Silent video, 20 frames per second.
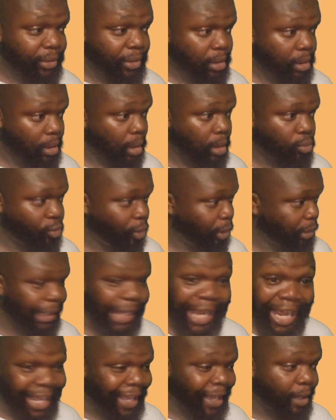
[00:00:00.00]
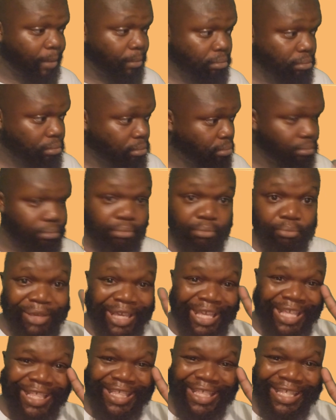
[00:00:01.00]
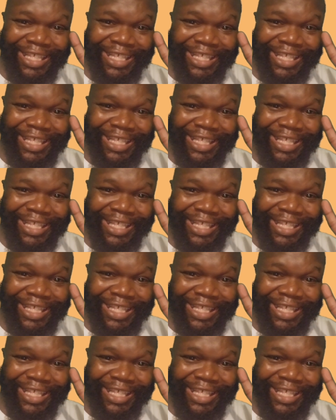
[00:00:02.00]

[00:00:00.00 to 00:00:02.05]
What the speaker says: Really, I am. Peace.